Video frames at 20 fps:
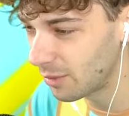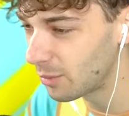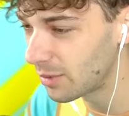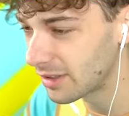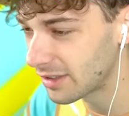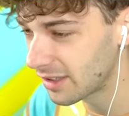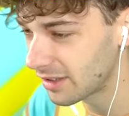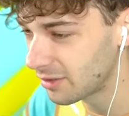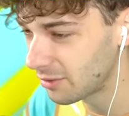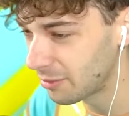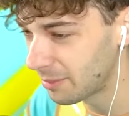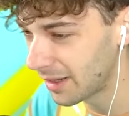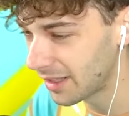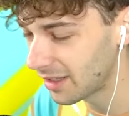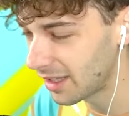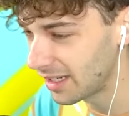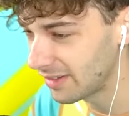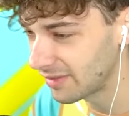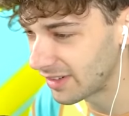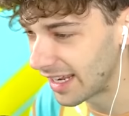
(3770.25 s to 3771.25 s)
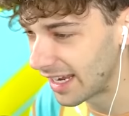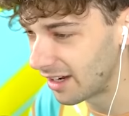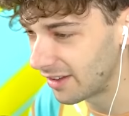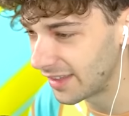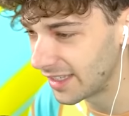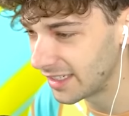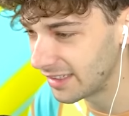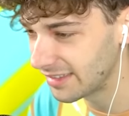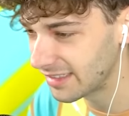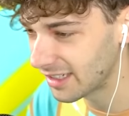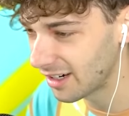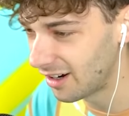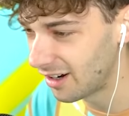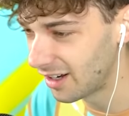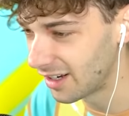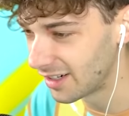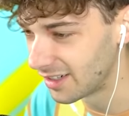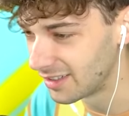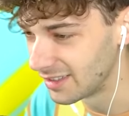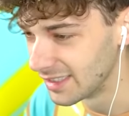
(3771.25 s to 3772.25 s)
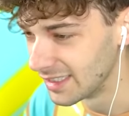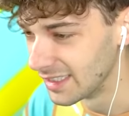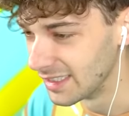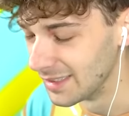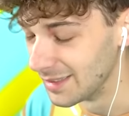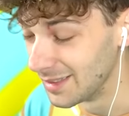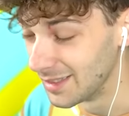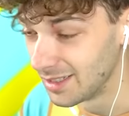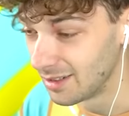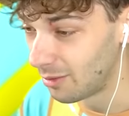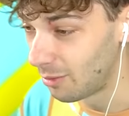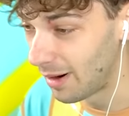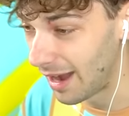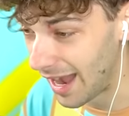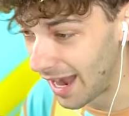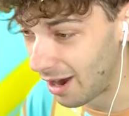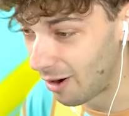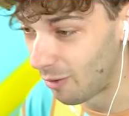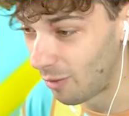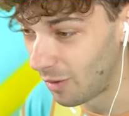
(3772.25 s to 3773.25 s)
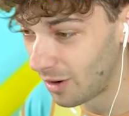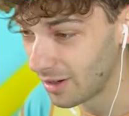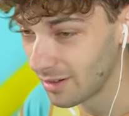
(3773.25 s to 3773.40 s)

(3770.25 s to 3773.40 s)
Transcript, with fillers: what to do with my life now that he's gone. Wow.